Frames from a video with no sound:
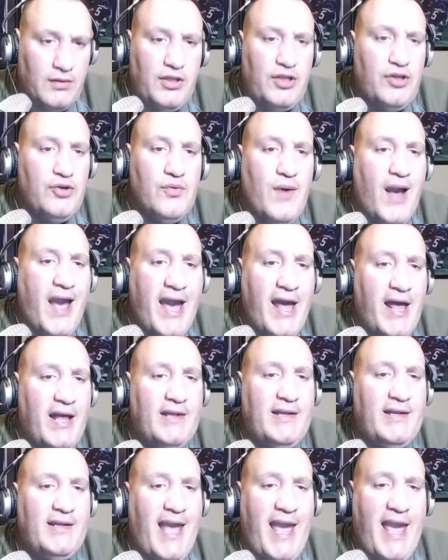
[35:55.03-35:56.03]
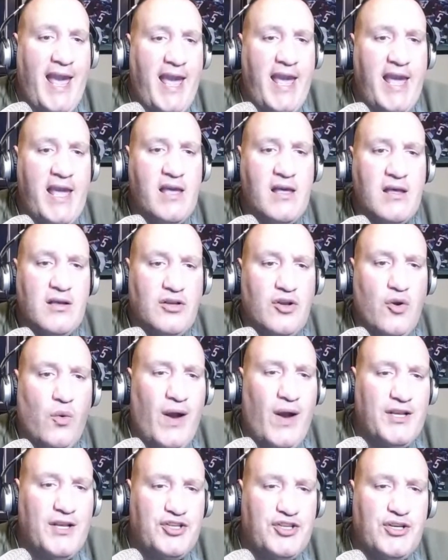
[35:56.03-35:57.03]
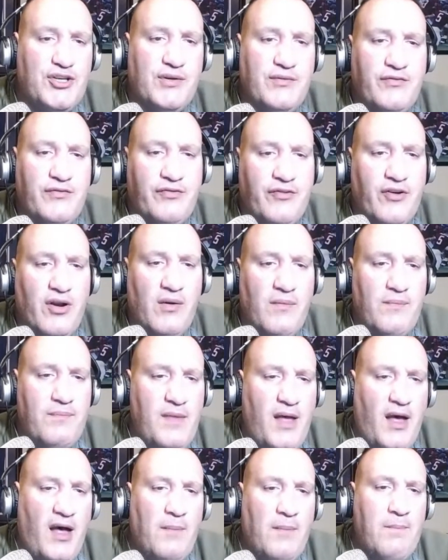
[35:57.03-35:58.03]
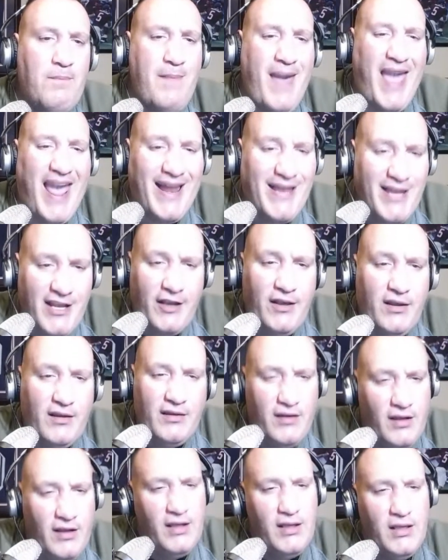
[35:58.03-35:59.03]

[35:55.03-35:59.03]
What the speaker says: You had a question from Amanda,